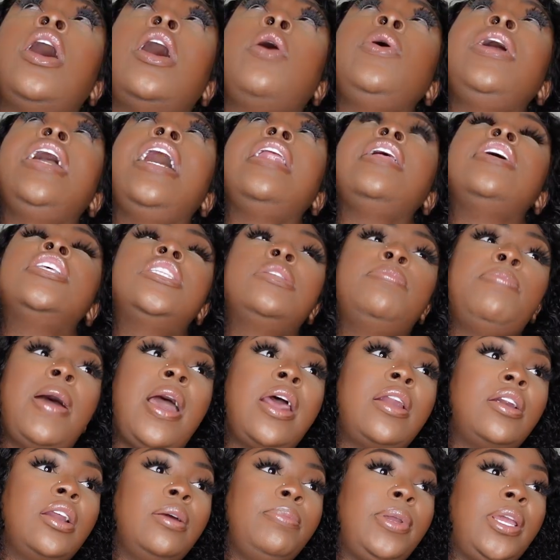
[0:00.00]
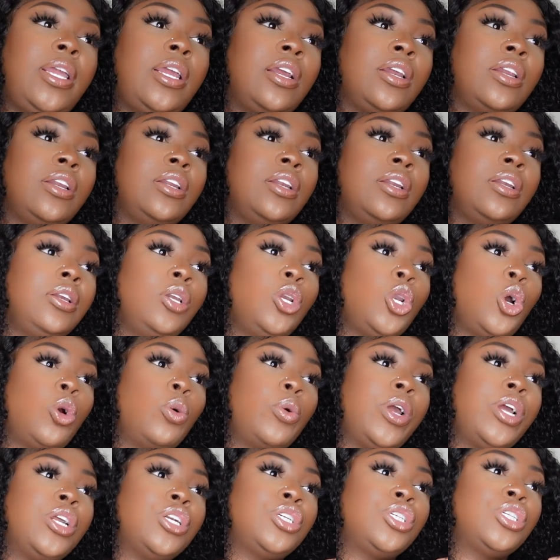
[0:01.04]
Oh, we got a spider up here. No
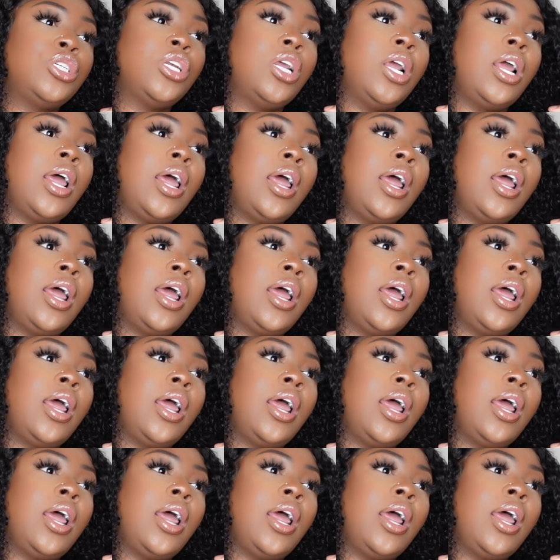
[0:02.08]
rush.